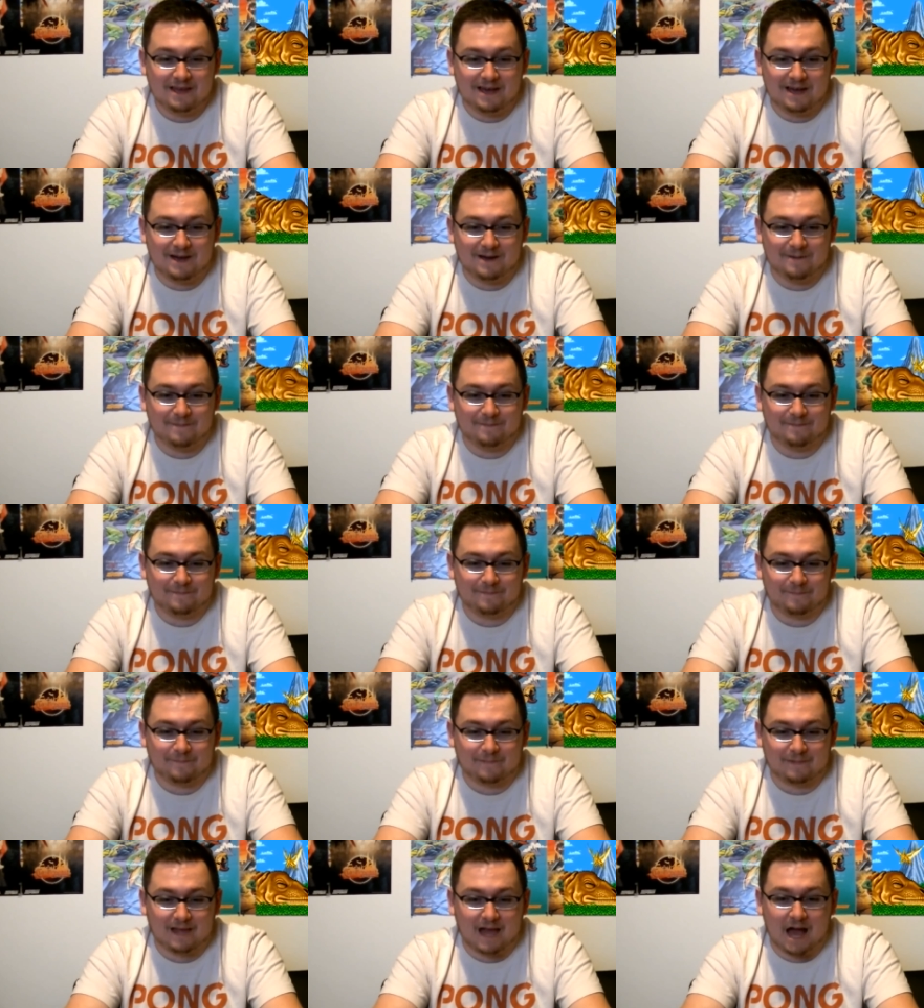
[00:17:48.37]
Um,
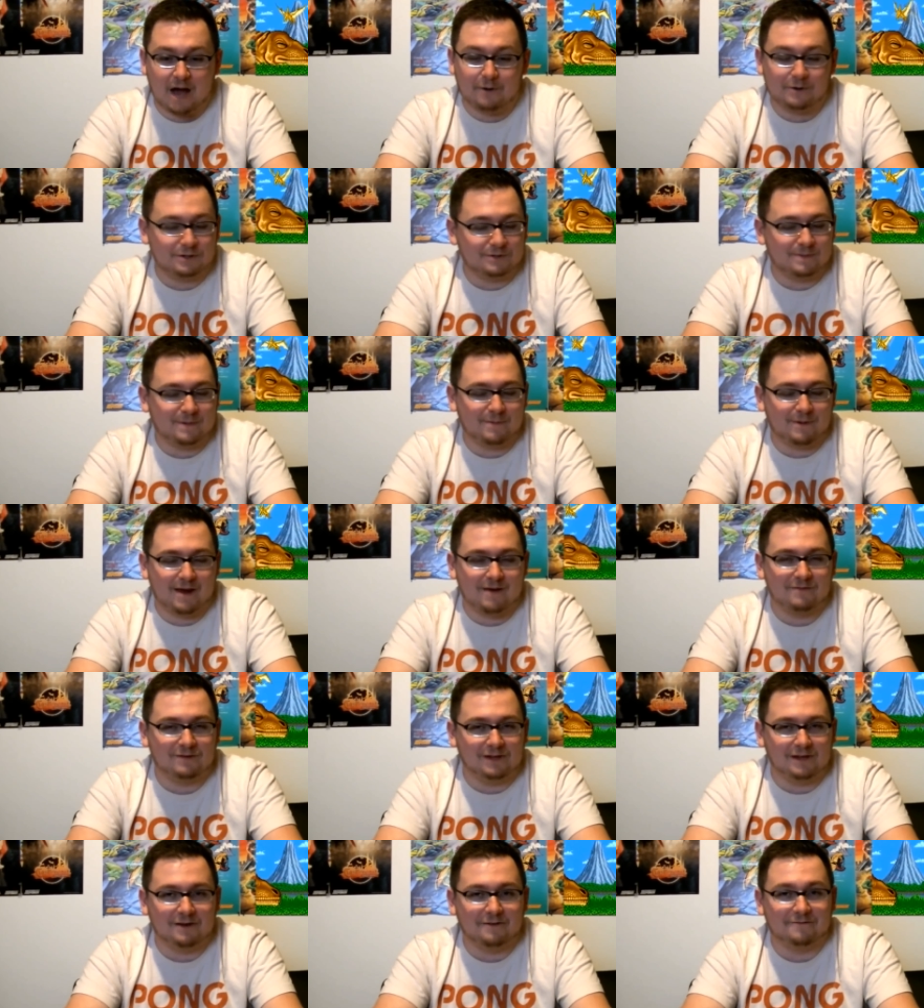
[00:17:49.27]
I always remember
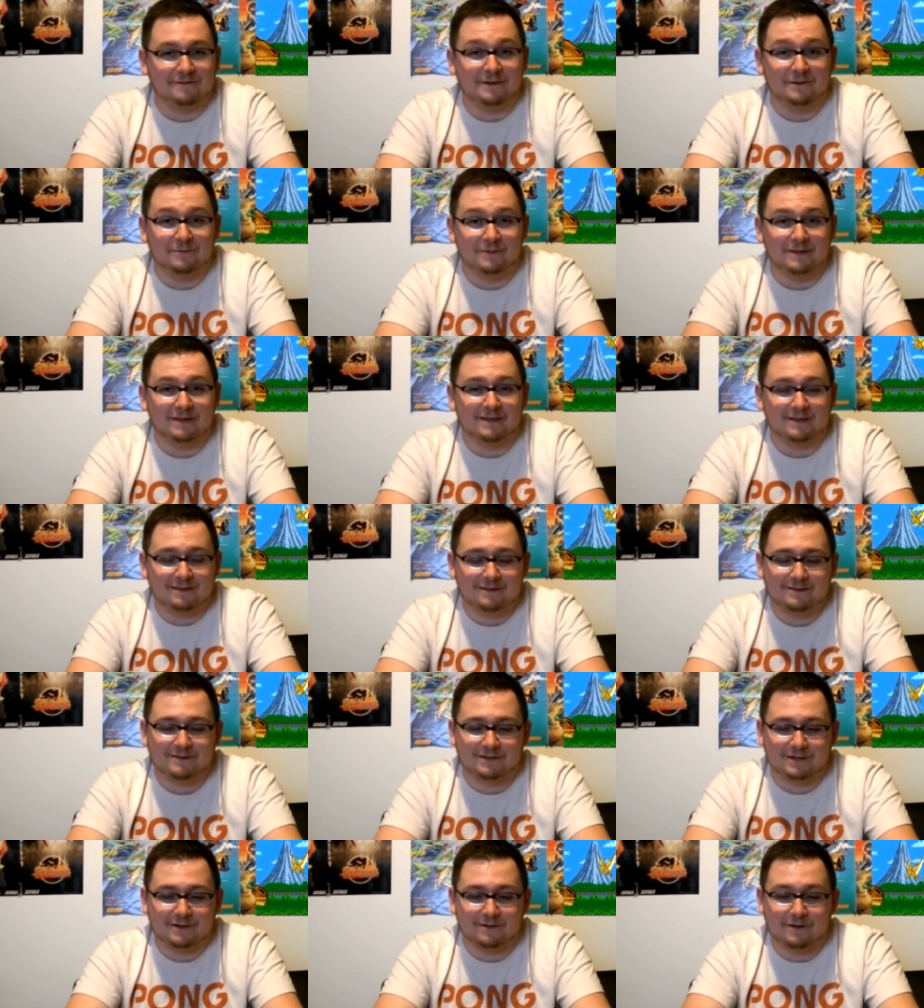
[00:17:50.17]
having a lot of fun with it.
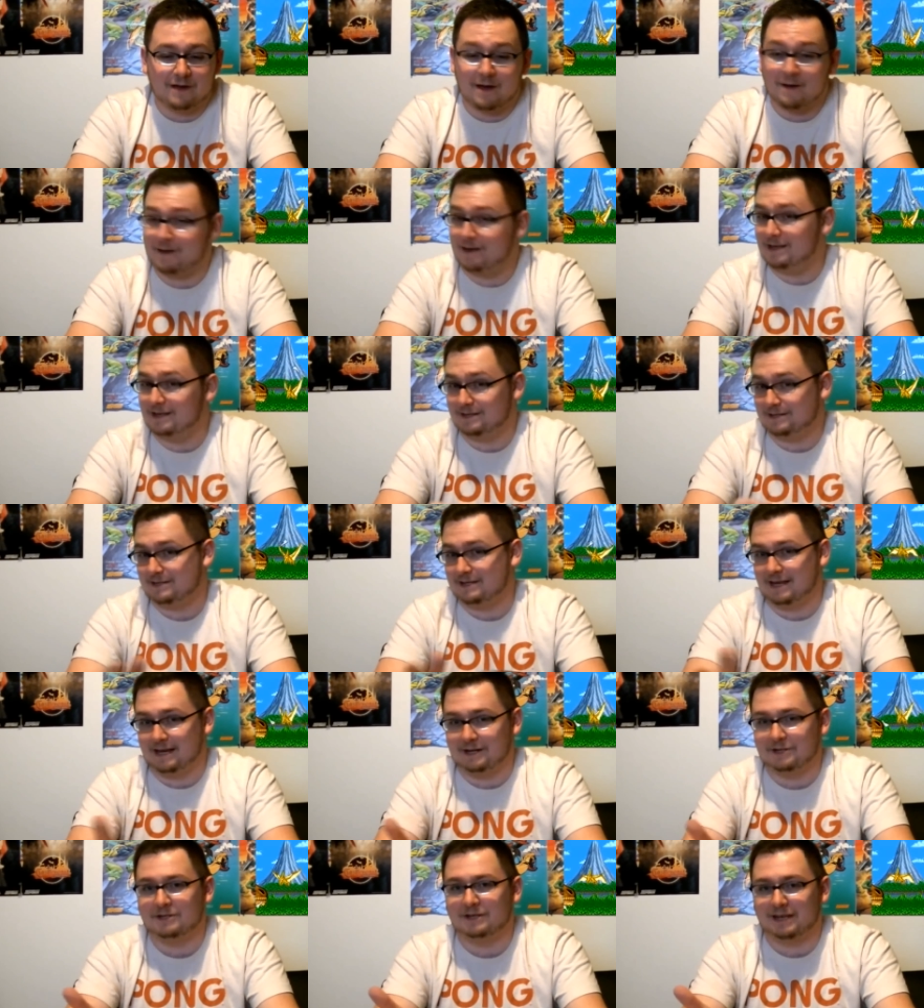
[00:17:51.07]
So uh, it's
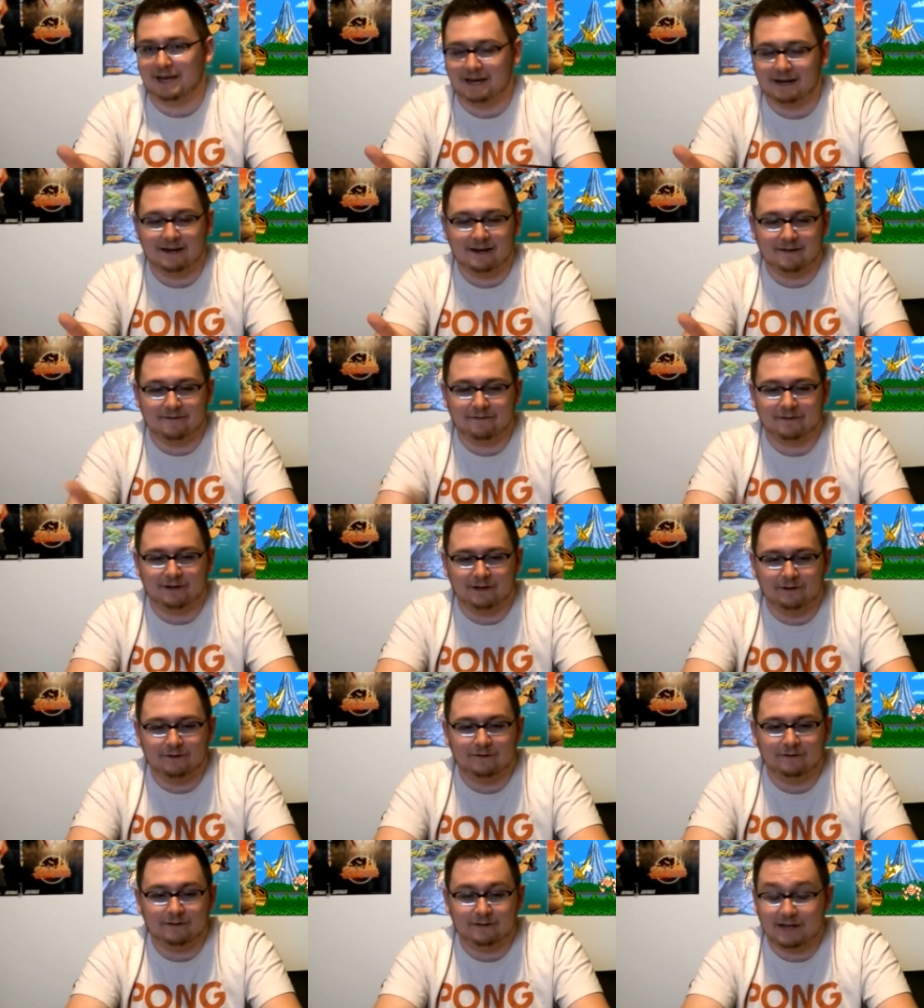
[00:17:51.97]
actually kind of
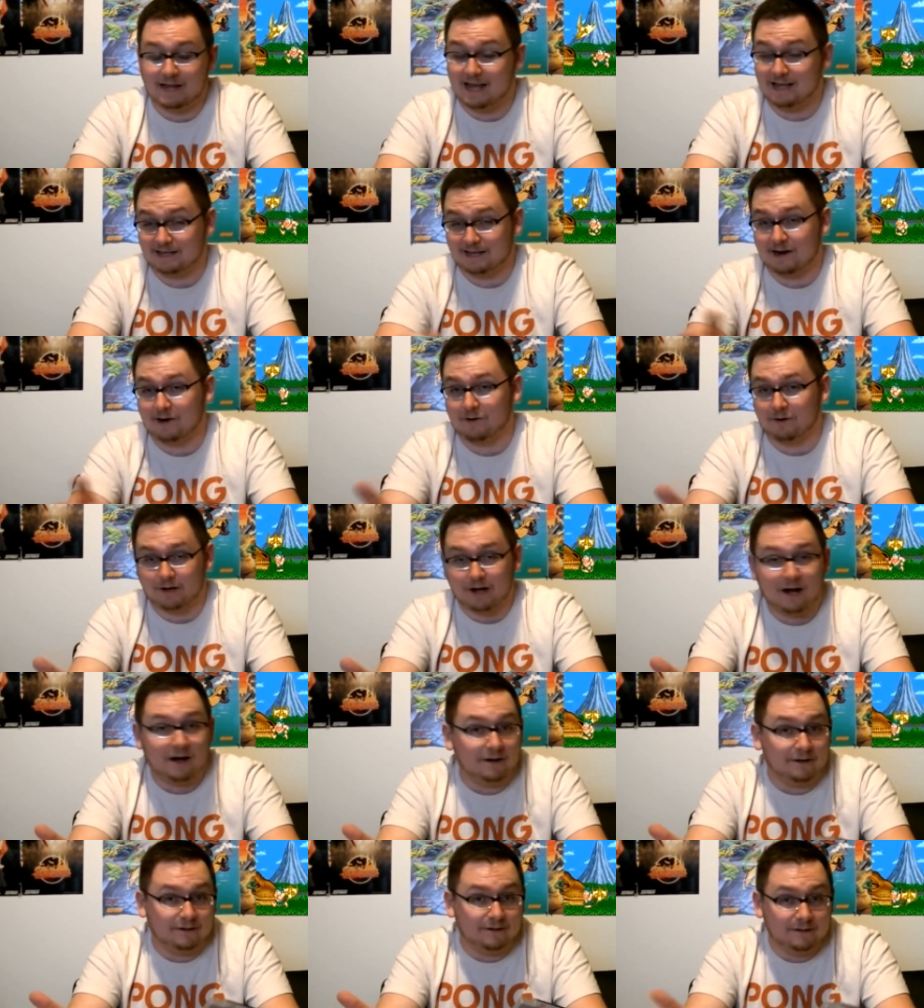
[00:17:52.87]
difficult, as I
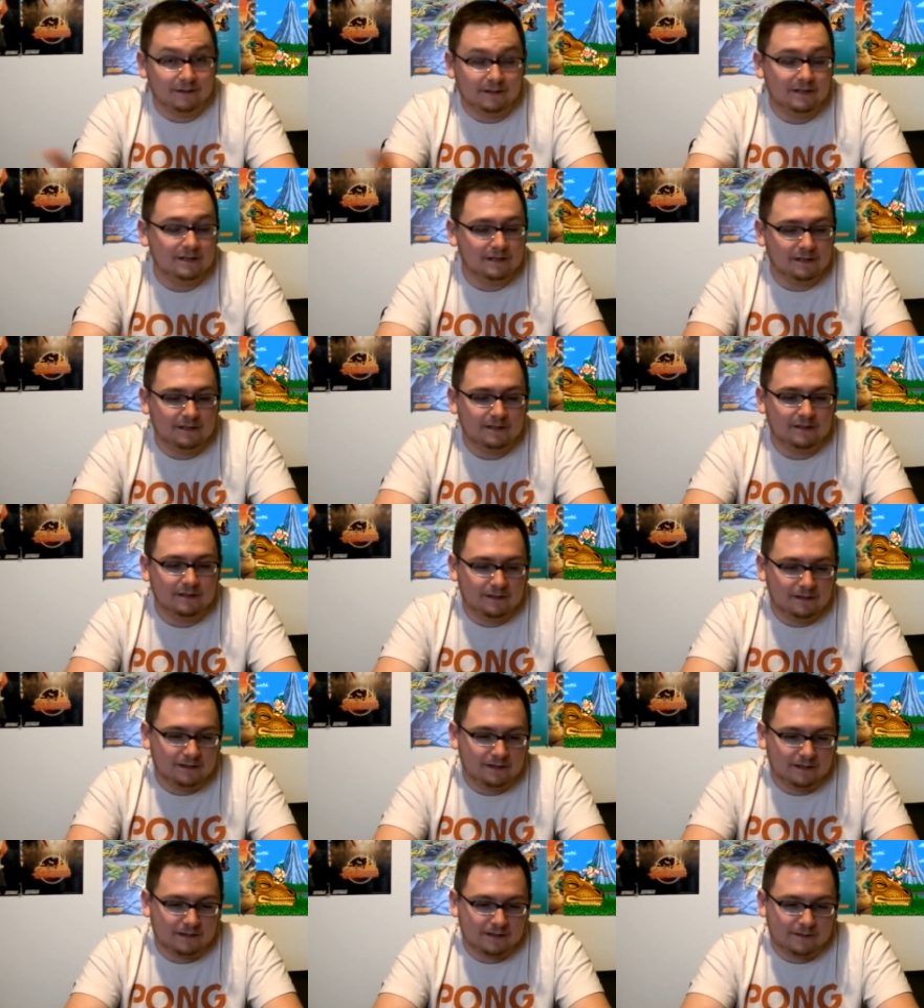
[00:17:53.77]
recall,
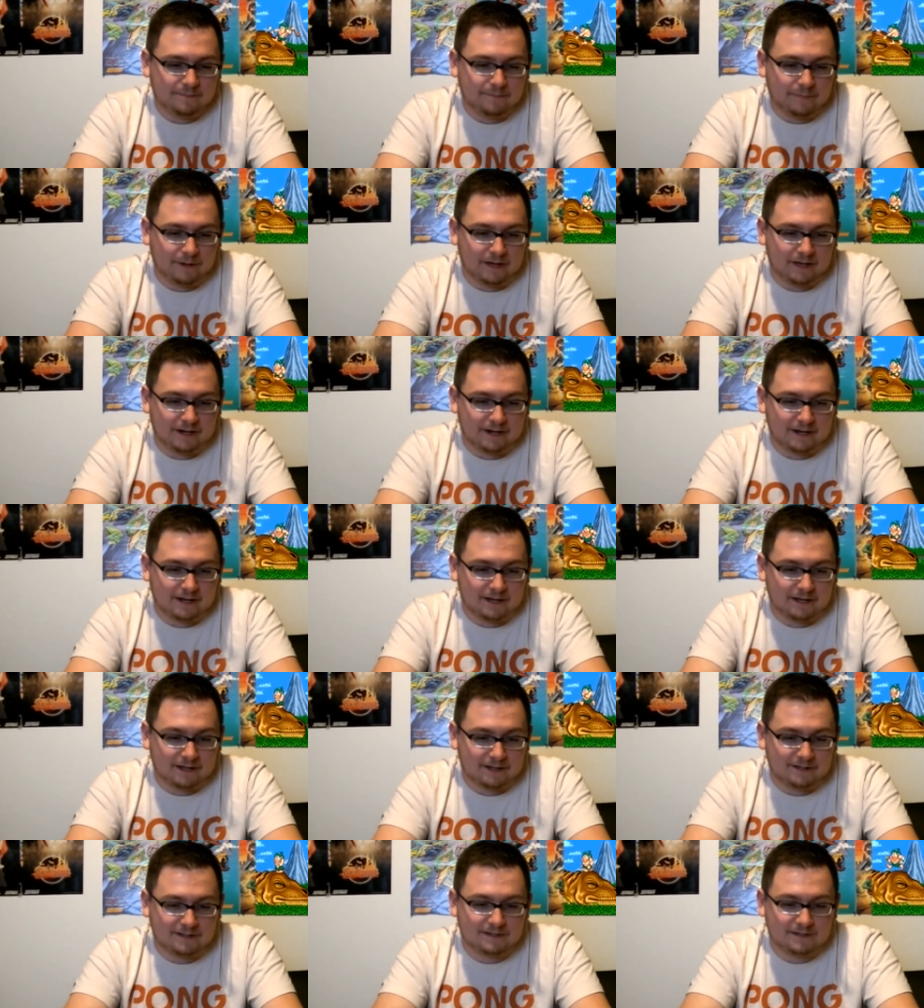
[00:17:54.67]
but uh,
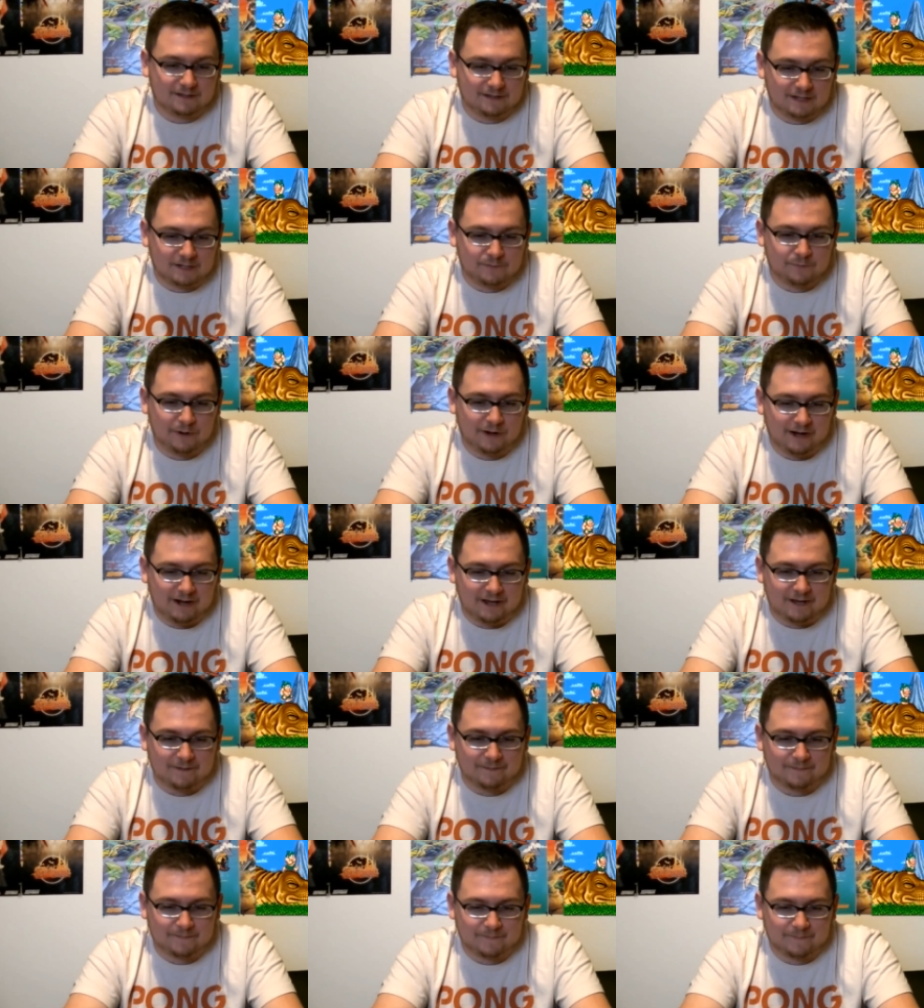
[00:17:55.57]
it's it's pretty
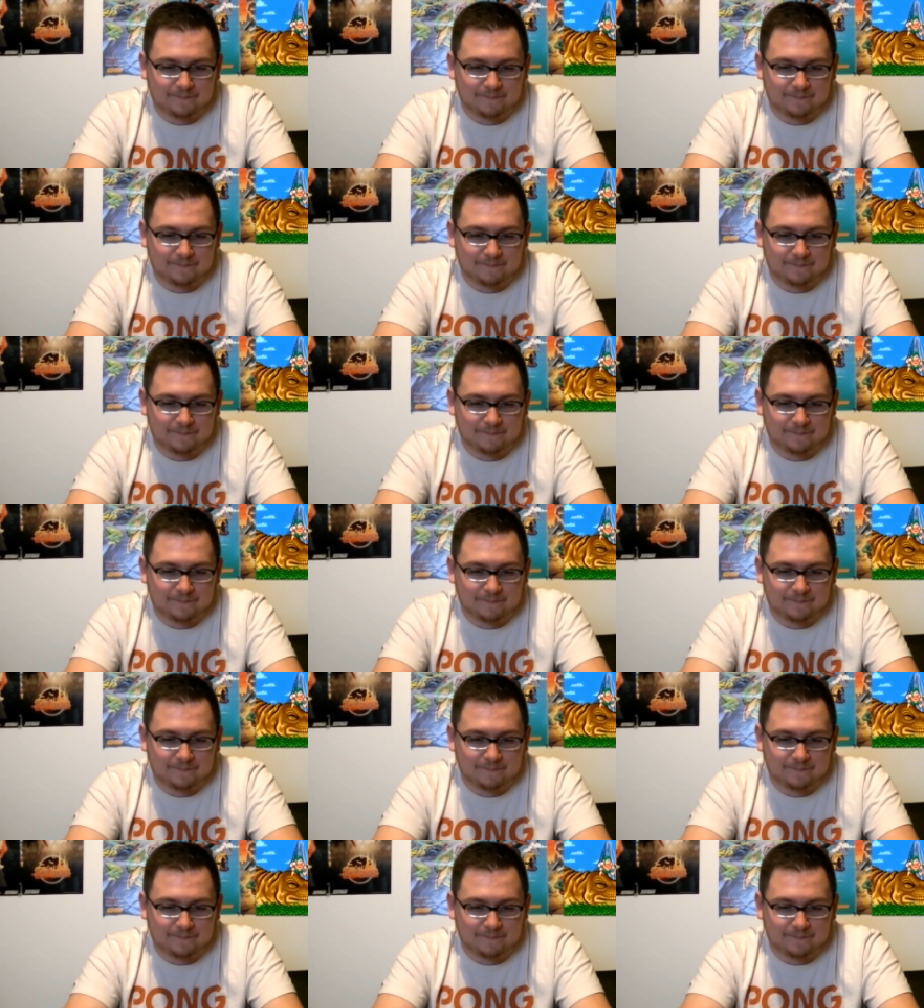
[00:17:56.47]
neat.